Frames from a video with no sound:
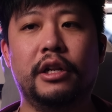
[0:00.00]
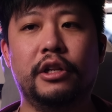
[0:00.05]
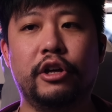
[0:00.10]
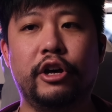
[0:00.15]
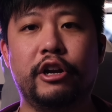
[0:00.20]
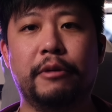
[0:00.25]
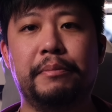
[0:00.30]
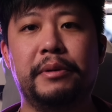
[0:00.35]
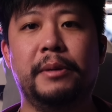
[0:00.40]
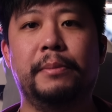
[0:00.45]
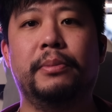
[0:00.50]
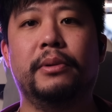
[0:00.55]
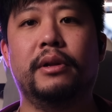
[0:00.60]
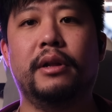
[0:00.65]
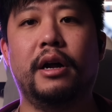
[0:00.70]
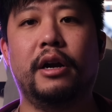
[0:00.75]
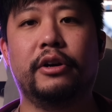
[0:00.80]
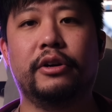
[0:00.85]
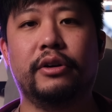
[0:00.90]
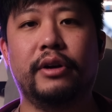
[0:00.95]
A lot of
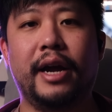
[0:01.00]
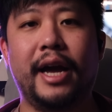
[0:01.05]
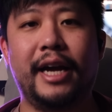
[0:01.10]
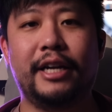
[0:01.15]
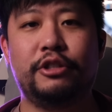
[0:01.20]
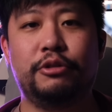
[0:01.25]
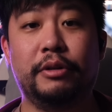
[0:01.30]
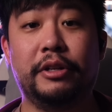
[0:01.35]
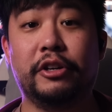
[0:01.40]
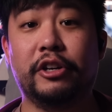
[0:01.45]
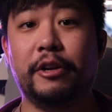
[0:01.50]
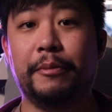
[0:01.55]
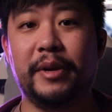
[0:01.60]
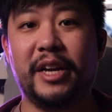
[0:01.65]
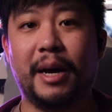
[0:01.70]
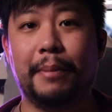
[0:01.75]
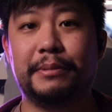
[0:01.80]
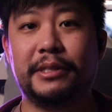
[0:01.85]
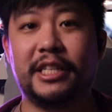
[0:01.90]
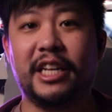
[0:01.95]
people are actually going to
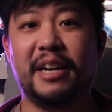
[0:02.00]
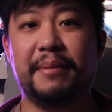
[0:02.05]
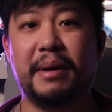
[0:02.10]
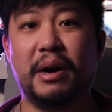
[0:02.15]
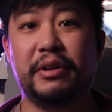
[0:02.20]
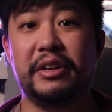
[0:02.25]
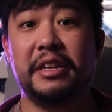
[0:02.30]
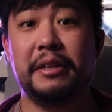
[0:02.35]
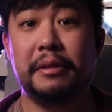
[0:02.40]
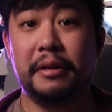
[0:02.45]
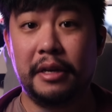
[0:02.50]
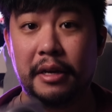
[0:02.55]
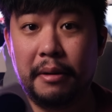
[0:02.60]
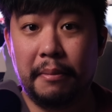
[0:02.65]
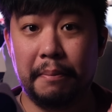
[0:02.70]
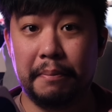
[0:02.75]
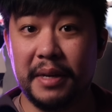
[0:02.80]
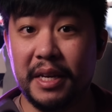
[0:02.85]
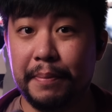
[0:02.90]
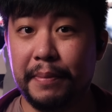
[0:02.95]
be upset about it,
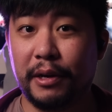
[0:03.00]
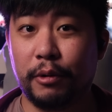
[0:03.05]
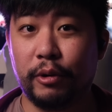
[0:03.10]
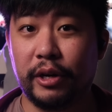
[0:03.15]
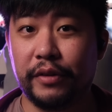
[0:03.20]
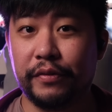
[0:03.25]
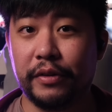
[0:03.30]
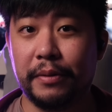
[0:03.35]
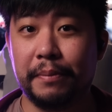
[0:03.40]
me being one of